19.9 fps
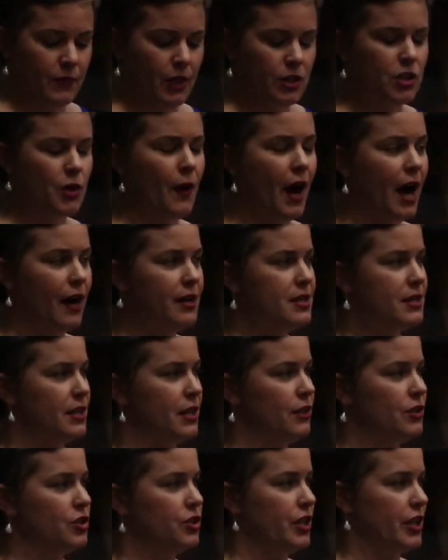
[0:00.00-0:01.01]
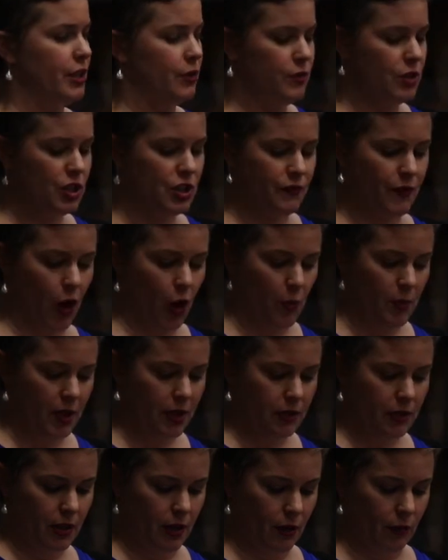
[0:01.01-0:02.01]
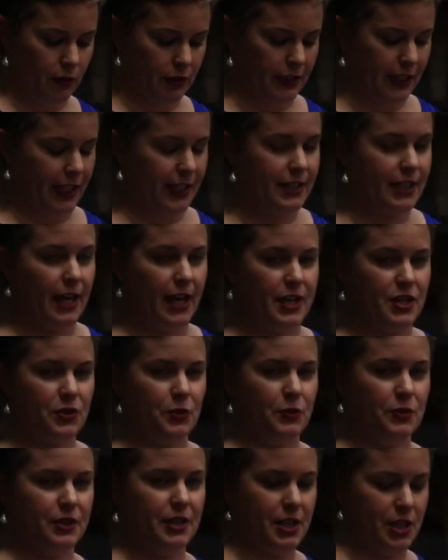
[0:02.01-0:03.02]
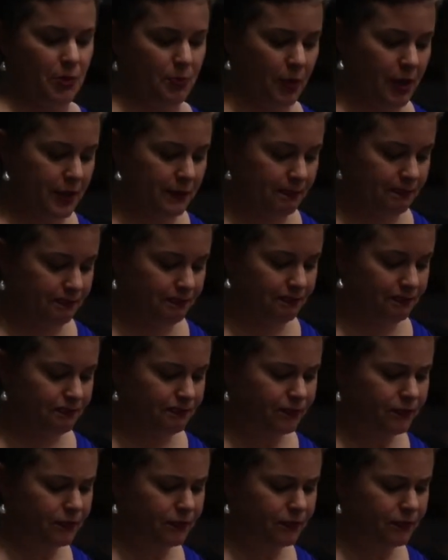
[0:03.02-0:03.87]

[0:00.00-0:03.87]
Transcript: So how does English language development relate to high school discipline?